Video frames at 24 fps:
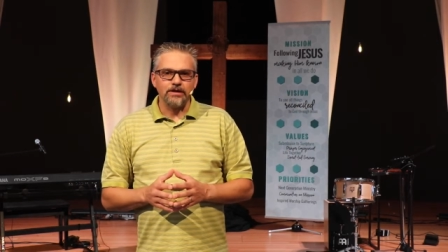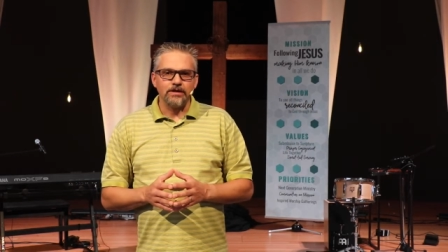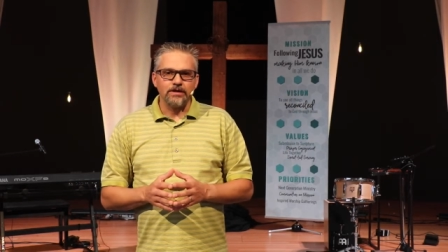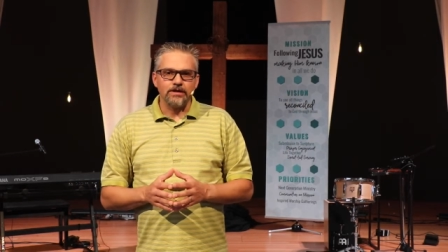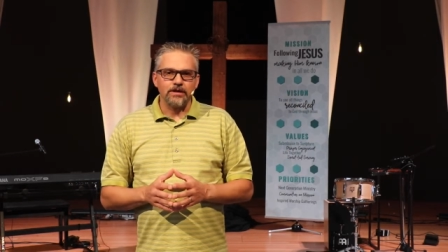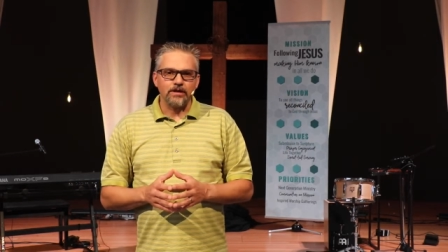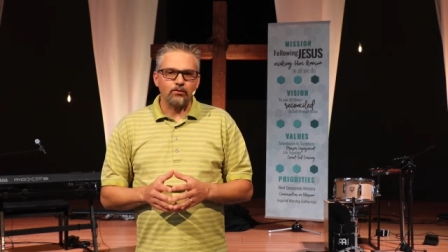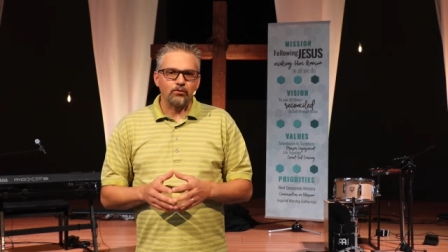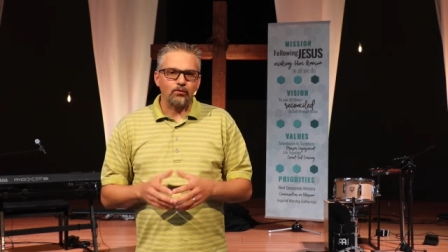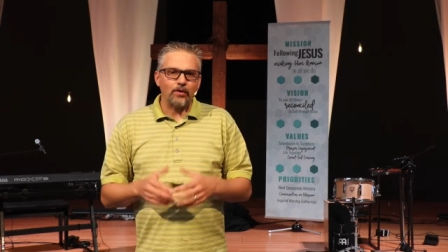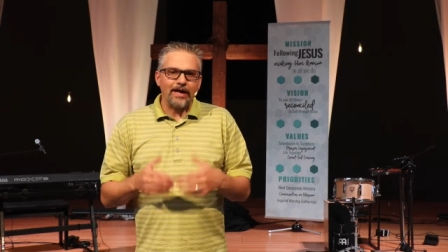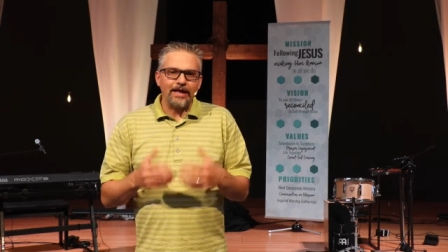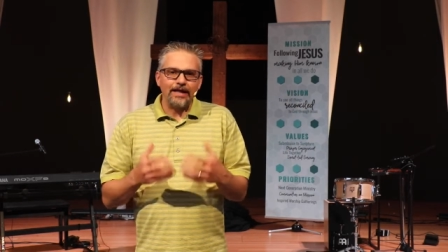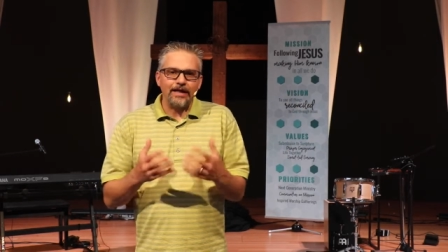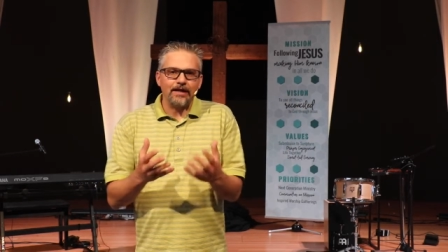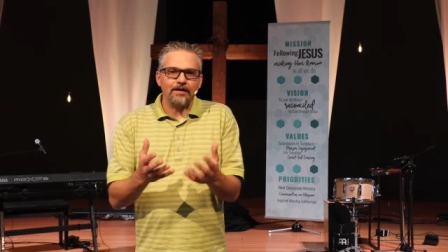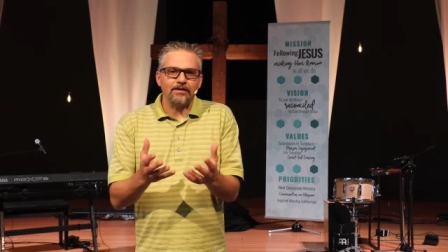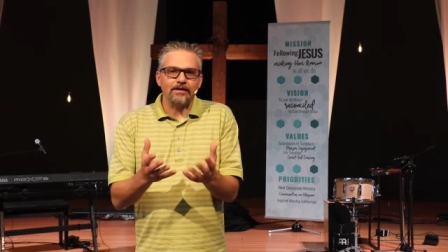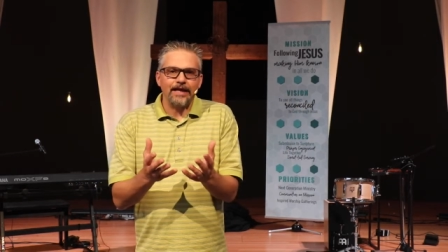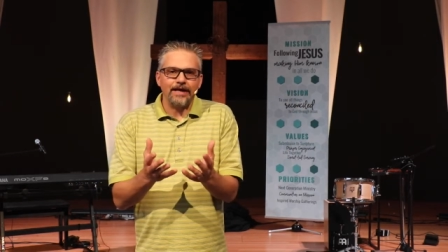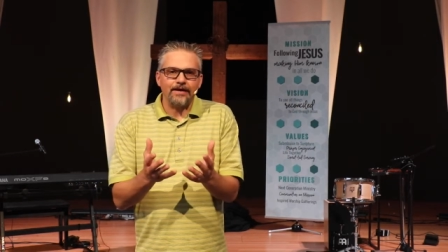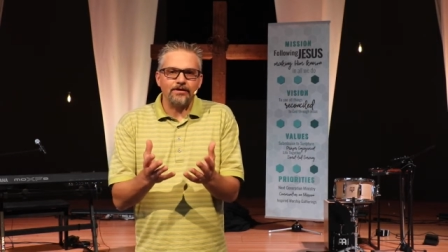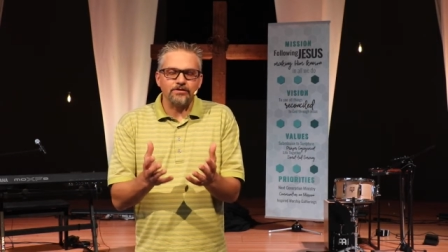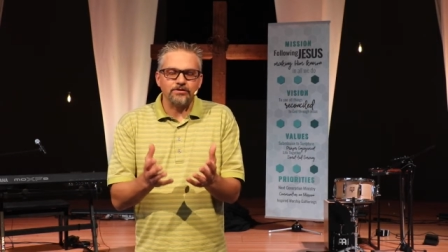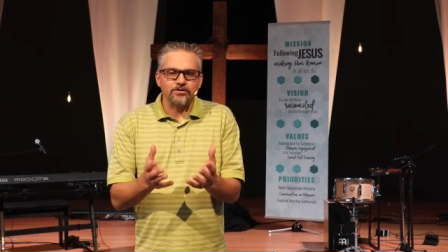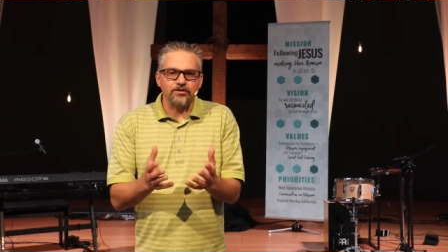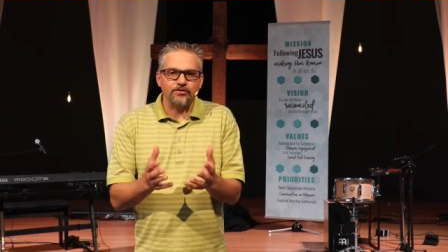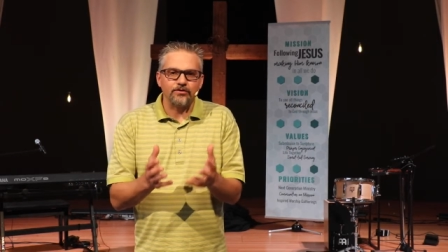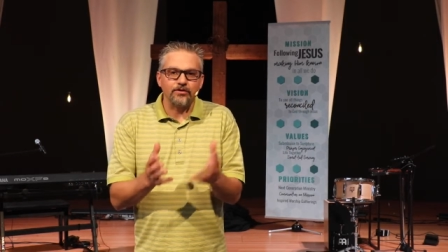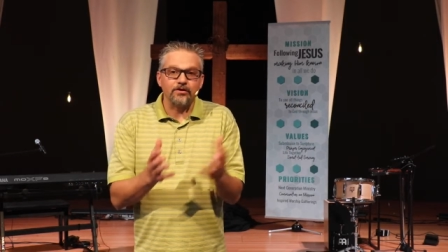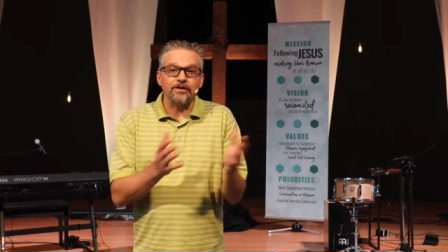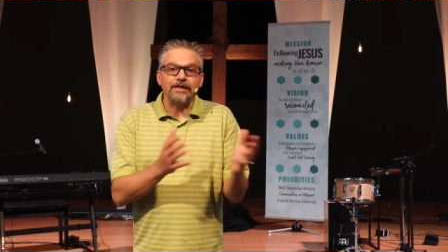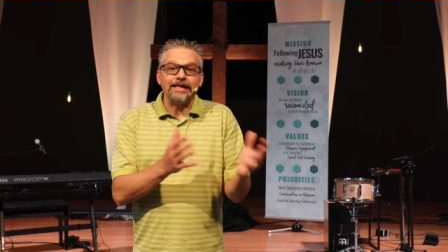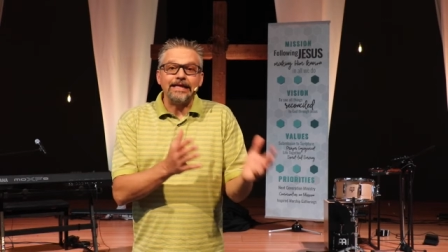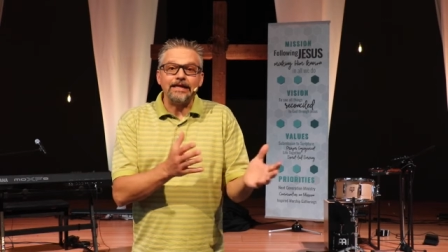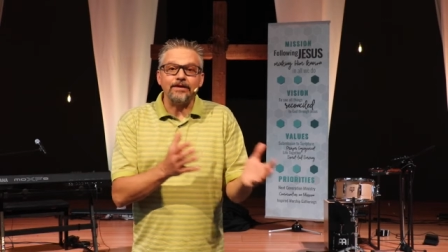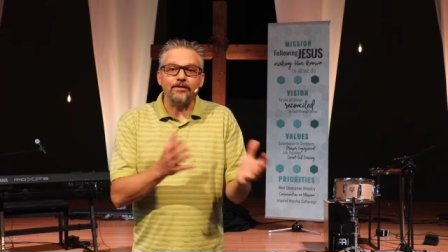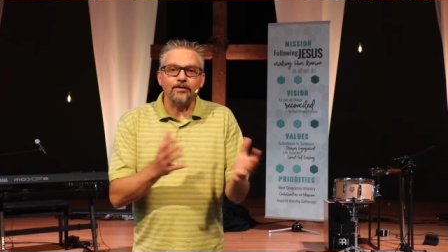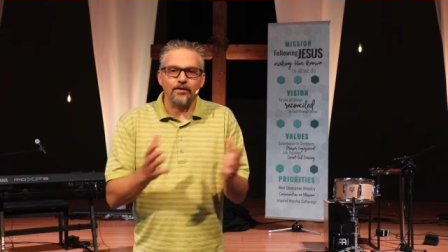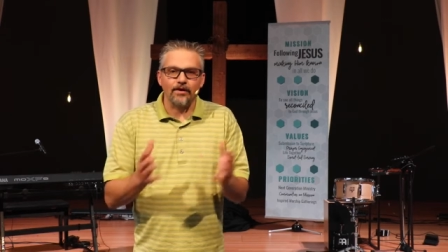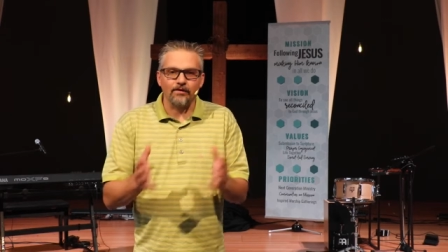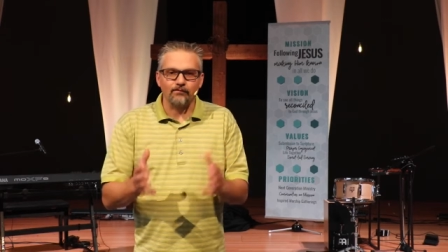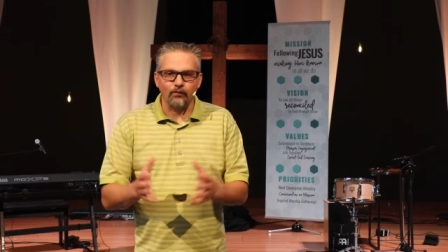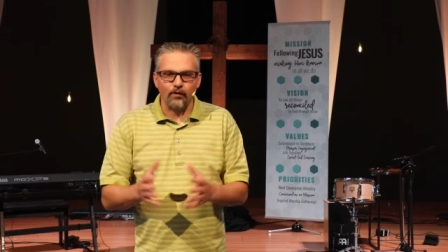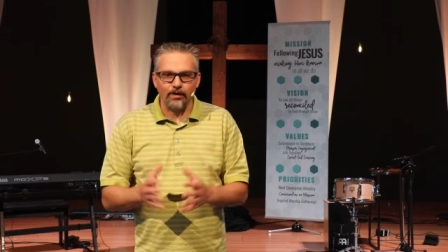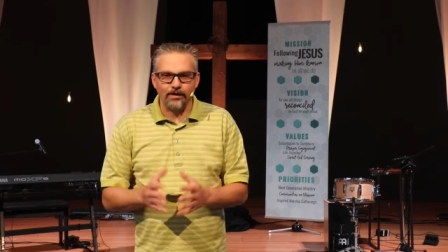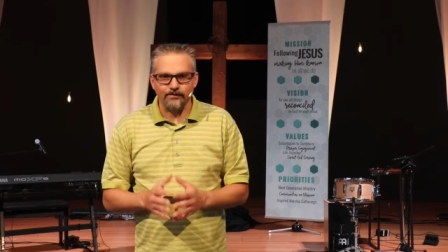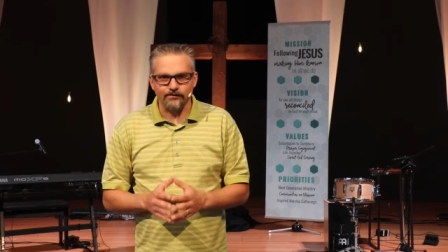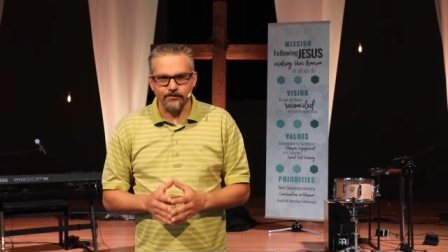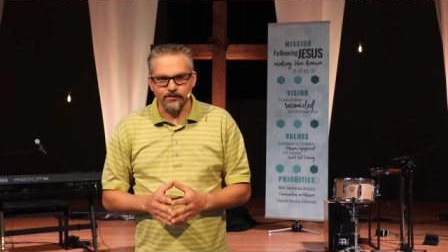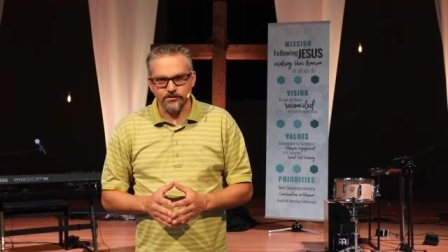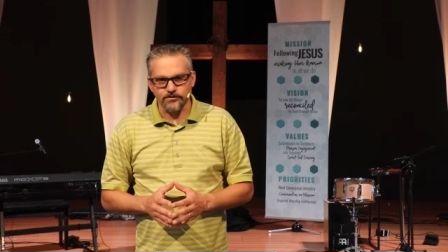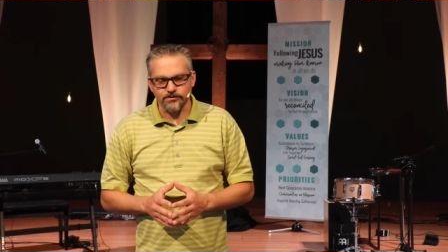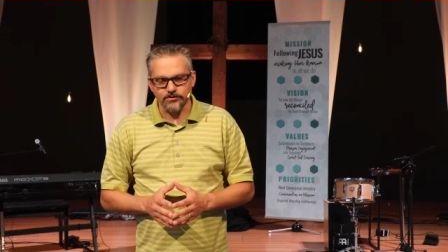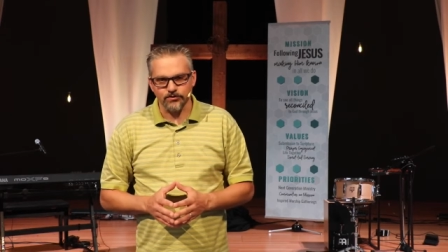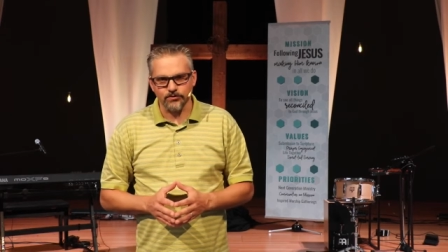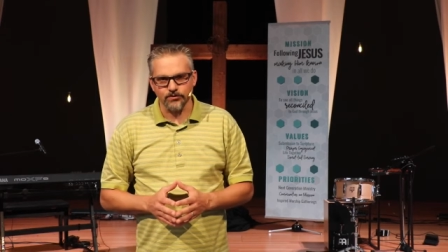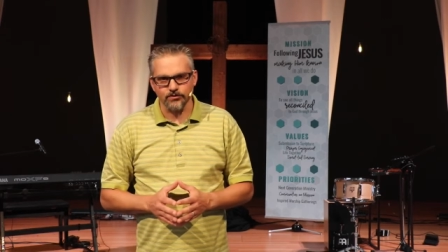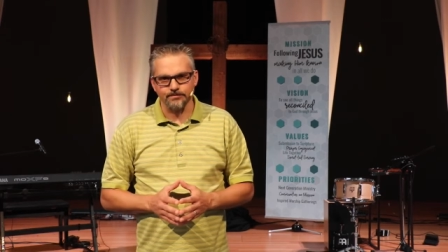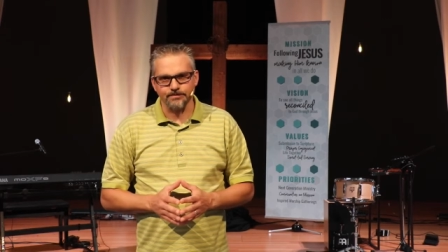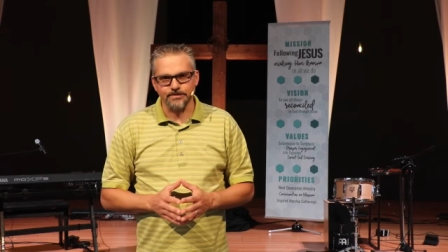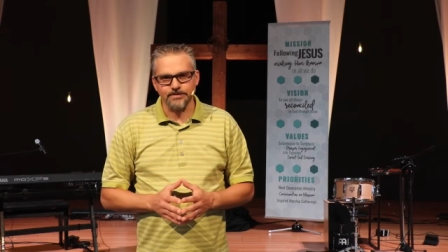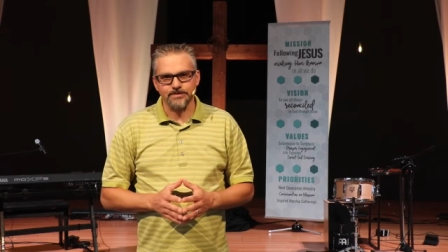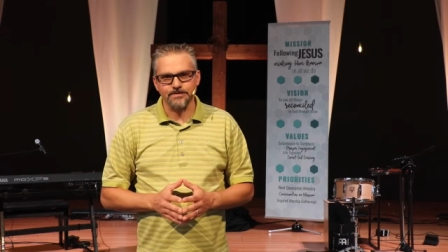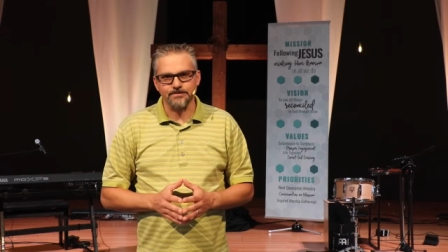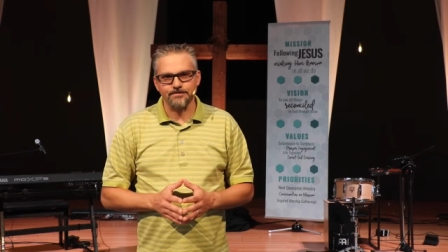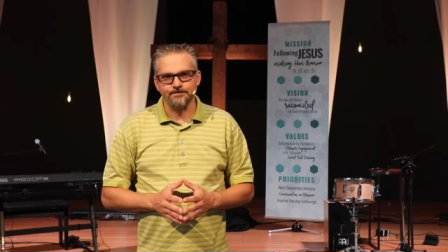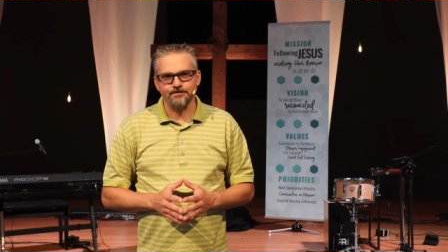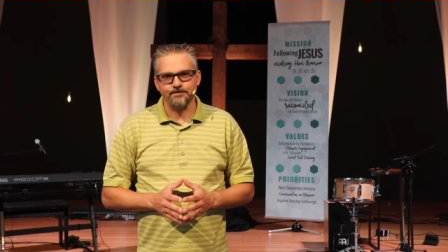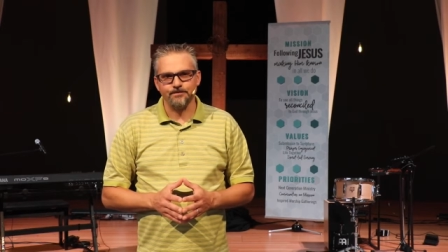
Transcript: uh, writing a letter to the leader of one of those groups.